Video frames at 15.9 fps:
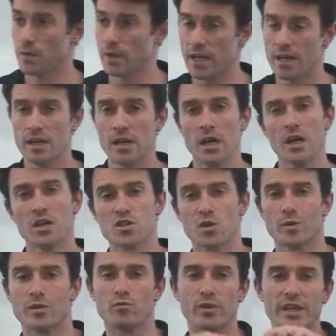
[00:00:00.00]
Okay,
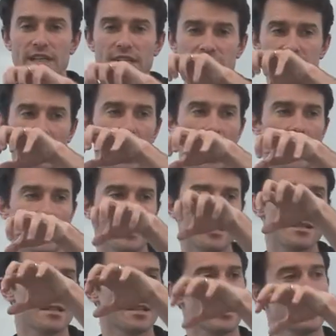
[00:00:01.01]
so it really
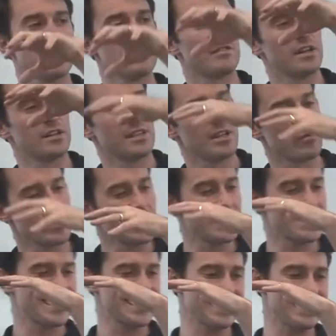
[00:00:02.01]
ties kind of the, they really
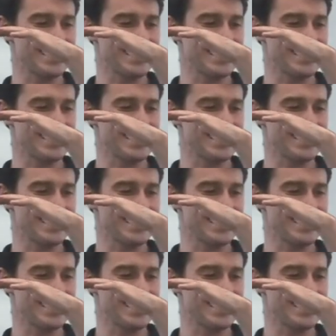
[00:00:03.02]
sit